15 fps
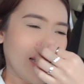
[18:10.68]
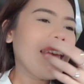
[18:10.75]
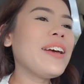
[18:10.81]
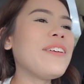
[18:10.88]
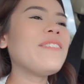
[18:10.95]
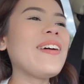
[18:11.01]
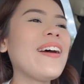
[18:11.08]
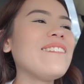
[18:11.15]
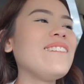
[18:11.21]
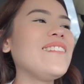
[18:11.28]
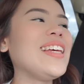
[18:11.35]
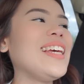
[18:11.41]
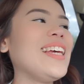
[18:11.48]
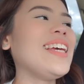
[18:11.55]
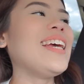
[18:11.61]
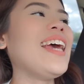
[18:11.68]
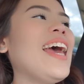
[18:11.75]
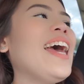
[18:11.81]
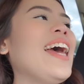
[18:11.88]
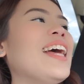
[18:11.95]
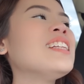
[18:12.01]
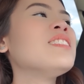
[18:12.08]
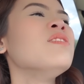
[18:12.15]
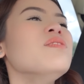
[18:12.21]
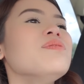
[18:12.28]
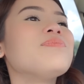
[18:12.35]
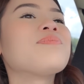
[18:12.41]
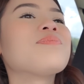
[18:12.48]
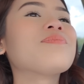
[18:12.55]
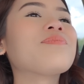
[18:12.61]
You mommy.
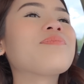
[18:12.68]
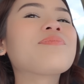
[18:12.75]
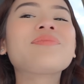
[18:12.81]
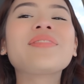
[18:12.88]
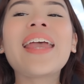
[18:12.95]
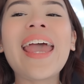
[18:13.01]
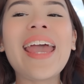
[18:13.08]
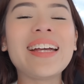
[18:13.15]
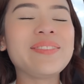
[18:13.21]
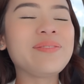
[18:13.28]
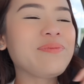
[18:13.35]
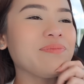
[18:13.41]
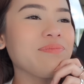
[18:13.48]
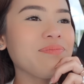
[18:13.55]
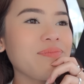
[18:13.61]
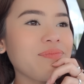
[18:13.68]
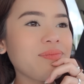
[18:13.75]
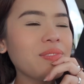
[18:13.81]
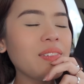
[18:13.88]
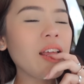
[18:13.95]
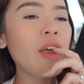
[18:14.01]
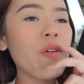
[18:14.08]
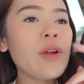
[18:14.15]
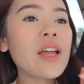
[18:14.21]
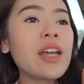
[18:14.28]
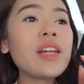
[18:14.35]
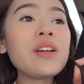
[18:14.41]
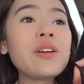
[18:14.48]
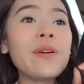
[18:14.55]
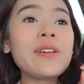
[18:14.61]
Okay. We're
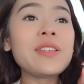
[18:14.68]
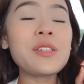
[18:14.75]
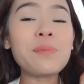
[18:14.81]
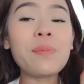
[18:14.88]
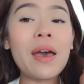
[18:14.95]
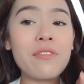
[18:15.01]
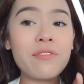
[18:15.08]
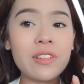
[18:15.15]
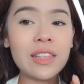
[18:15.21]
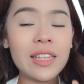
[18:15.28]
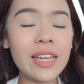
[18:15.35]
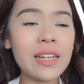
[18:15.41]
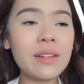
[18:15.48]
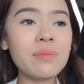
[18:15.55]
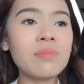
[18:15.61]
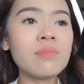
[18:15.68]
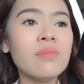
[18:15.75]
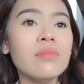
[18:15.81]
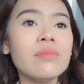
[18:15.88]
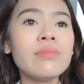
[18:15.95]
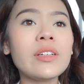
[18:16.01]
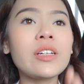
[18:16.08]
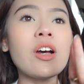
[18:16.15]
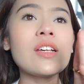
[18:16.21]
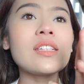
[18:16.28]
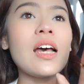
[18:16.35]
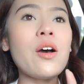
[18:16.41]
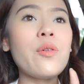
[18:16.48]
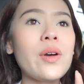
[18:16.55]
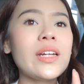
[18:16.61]
gonna go to Pavilion because
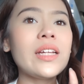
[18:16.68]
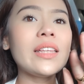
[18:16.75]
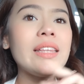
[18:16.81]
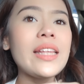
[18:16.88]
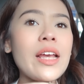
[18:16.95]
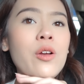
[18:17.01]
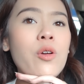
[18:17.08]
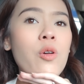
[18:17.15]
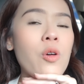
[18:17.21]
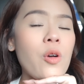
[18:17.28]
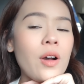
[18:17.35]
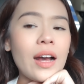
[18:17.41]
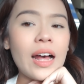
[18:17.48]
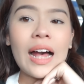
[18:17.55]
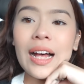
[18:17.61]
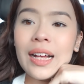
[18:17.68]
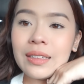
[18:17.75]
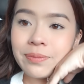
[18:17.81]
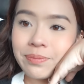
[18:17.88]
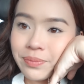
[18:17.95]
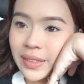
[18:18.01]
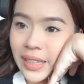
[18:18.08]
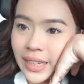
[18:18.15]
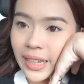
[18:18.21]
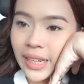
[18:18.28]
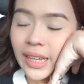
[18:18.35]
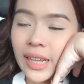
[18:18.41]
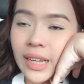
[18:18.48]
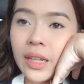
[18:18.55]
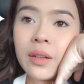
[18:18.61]
I wanna tengok
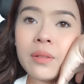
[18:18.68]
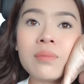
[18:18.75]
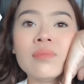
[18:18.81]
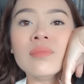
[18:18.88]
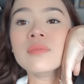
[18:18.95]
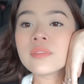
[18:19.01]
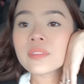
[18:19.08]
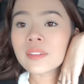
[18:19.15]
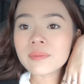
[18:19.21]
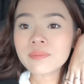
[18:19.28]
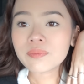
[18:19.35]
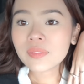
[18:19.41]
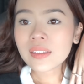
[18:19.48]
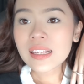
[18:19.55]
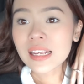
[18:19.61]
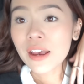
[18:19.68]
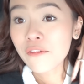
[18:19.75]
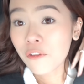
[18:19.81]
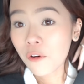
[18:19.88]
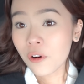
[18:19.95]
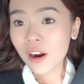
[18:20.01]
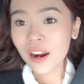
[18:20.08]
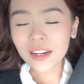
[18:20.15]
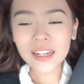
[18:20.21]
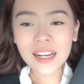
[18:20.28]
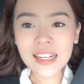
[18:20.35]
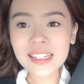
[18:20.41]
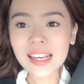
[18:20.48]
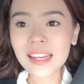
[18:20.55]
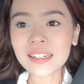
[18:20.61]
the Sephora
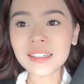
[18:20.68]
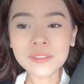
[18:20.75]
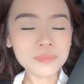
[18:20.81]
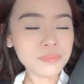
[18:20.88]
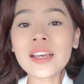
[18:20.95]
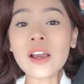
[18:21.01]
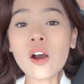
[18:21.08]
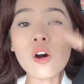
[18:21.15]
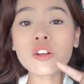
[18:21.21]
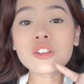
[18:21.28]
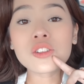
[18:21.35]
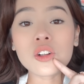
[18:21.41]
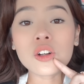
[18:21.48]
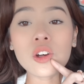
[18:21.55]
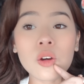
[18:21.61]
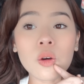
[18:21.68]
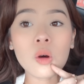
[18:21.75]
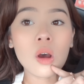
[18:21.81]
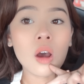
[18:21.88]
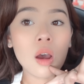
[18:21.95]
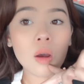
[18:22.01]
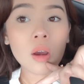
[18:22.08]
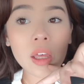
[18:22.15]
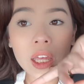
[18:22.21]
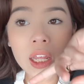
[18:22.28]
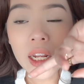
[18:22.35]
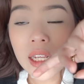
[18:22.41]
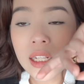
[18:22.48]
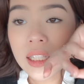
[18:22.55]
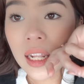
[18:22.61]
dekat sana. Also,
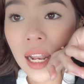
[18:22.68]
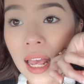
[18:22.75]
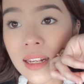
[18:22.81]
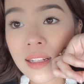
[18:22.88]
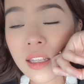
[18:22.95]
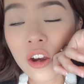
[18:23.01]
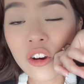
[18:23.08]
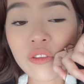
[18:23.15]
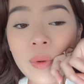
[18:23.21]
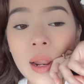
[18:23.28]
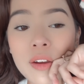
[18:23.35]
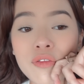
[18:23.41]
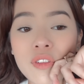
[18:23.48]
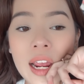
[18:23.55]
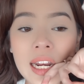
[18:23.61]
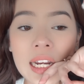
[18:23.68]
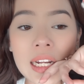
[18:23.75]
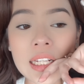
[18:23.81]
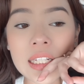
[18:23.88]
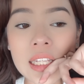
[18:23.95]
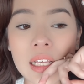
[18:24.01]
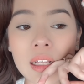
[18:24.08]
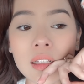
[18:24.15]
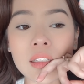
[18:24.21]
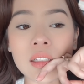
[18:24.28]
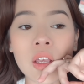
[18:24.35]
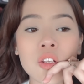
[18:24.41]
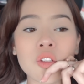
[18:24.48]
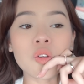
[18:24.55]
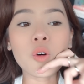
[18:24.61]
it is the last day of Black Friday
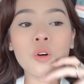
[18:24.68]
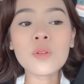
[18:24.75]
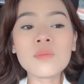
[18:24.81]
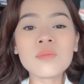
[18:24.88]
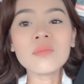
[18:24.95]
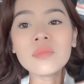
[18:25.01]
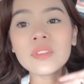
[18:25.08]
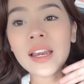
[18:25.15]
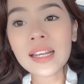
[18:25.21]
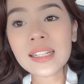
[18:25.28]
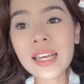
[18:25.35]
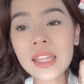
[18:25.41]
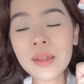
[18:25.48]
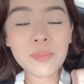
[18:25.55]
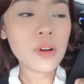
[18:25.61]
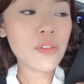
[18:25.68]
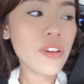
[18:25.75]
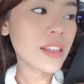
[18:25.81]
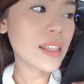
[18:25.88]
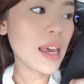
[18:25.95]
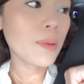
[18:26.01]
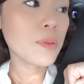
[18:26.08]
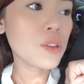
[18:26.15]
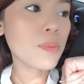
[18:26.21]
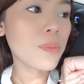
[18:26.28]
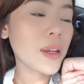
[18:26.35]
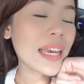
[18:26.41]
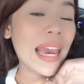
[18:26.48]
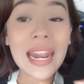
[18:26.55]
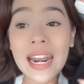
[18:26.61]
sales, so it's like the perfect time to
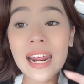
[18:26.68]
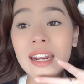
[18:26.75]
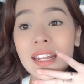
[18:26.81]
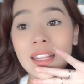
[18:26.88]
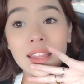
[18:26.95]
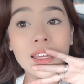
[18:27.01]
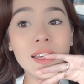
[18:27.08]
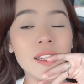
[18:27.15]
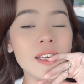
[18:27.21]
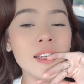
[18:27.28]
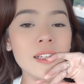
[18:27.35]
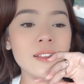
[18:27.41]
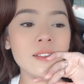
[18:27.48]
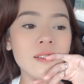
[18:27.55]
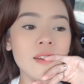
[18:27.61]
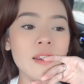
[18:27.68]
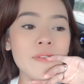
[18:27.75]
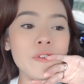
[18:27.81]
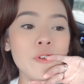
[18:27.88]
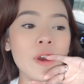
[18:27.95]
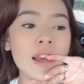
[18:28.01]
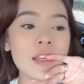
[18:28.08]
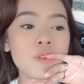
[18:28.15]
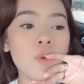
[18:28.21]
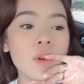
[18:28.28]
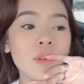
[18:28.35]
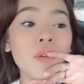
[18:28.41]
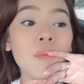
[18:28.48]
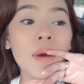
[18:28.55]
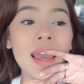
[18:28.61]
get anything if you guys
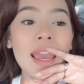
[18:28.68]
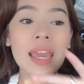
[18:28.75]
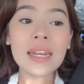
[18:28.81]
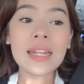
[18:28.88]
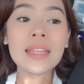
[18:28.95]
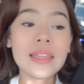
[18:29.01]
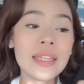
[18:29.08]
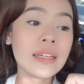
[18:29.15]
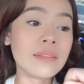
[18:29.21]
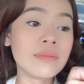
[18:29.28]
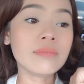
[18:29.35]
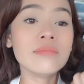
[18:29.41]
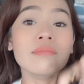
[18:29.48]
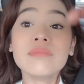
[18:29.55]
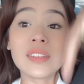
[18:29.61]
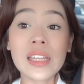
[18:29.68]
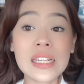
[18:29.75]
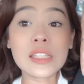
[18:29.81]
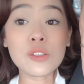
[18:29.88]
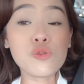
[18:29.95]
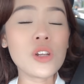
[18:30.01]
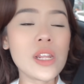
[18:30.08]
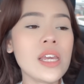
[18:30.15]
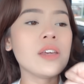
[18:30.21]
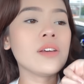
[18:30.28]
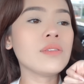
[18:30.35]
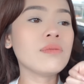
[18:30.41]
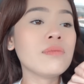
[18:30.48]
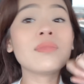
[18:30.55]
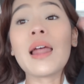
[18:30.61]
want to buy anything. It's today.
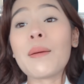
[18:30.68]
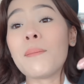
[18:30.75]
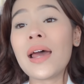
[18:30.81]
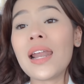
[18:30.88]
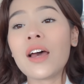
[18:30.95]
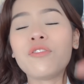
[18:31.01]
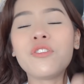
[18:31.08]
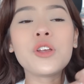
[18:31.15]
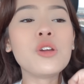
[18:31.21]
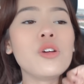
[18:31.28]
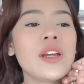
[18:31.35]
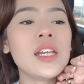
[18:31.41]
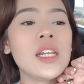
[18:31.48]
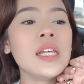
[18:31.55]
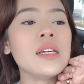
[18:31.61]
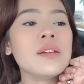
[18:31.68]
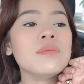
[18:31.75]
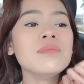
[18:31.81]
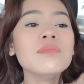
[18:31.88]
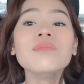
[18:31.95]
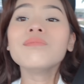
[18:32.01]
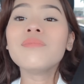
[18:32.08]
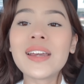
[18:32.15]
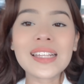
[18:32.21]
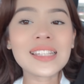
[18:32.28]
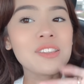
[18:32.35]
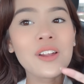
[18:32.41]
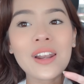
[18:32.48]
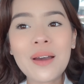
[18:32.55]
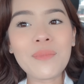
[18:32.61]
Lambat lah for you already, but
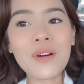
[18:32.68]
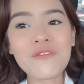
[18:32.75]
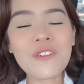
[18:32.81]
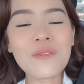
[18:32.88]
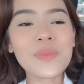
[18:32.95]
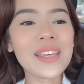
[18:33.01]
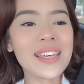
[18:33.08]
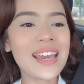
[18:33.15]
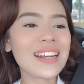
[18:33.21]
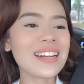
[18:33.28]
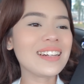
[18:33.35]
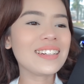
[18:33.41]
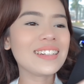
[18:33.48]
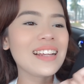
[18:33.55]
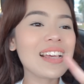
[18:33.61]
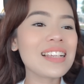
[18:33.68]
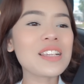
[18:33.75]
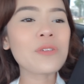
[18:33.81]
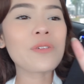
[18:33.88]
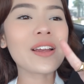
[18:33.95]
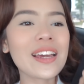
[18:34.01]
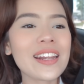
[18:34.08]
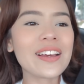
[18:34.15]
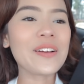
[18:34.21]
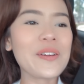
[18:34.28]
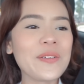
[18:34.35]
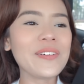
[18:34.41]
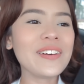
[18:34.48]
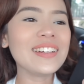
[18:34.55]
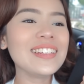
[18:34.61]
it's not lambat for me yet. So we're gonna
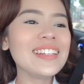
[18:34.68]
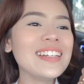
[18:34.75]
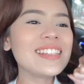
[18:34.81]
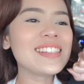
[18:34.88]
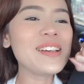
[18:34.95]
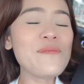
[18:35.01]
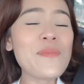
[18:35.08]
go to